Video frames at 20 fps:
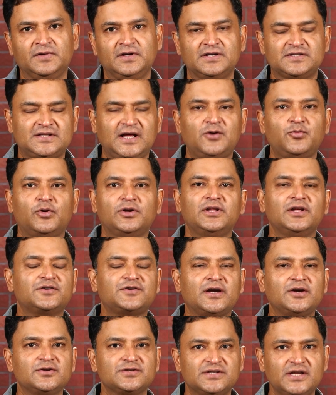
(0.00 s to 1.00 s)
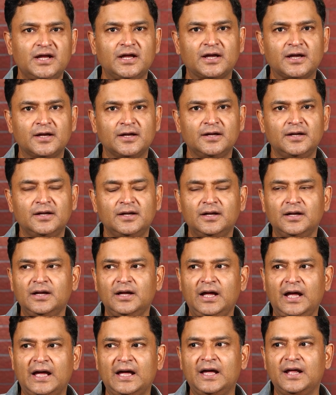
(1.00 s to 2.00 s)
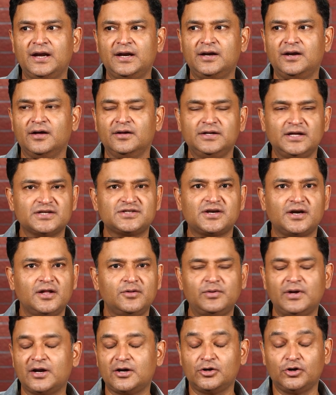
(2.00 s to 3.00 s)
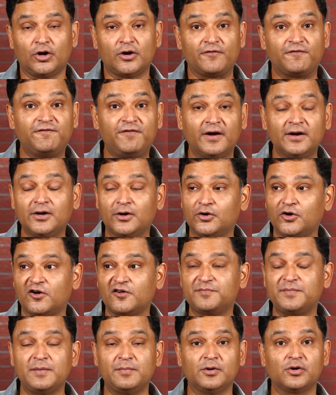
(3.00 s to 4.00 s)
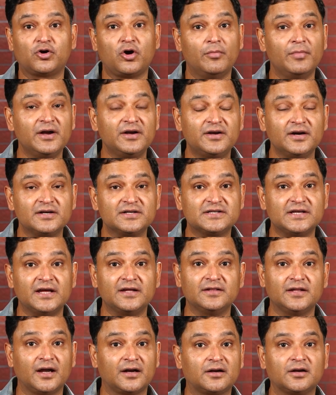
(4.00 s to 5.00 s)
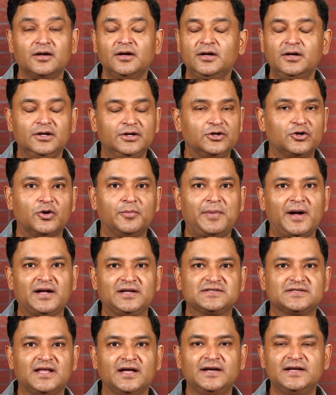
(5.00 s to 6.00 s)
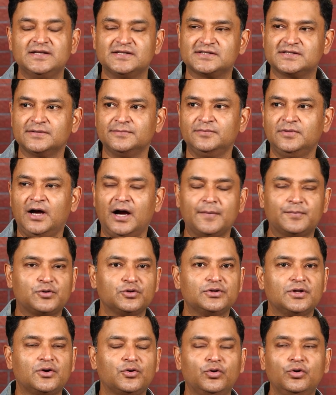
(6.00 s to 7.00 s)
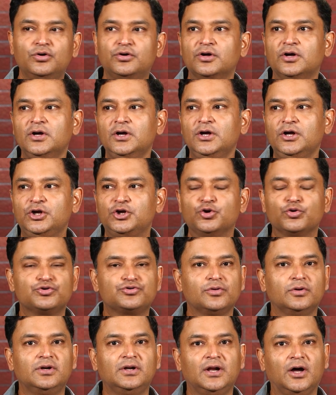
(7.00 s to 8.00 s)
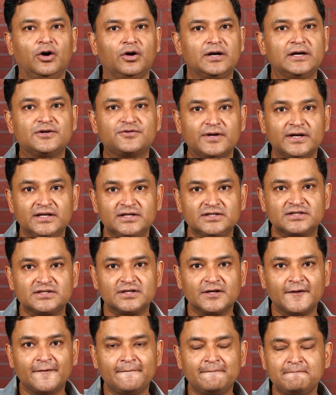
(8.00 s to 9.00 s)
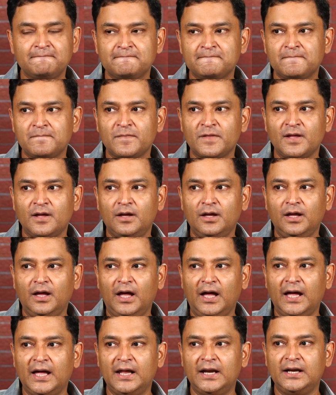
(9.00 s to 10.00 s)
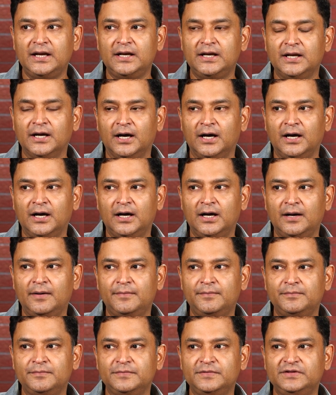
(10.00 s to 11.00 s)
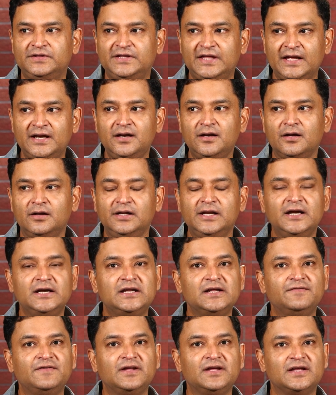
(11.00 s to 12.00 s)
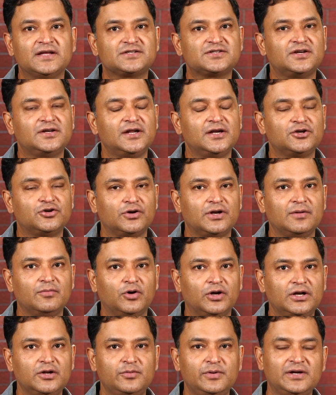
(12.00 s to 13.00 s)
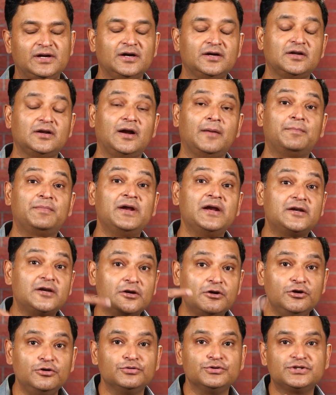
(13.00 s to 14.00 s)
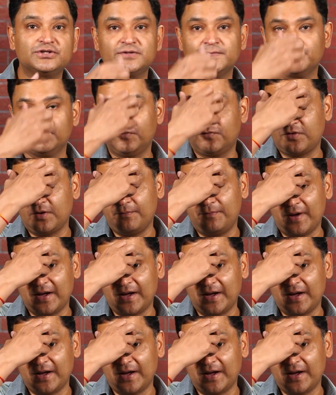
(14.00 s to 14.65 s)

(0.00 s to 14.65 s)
Is that what they're trying to say? And yesterday we had a lot of fun. A lot of people commented saying that, Pakistanis up to their old usual Lahori tricks. And then late evening yesterday and today morning, we get an updated news from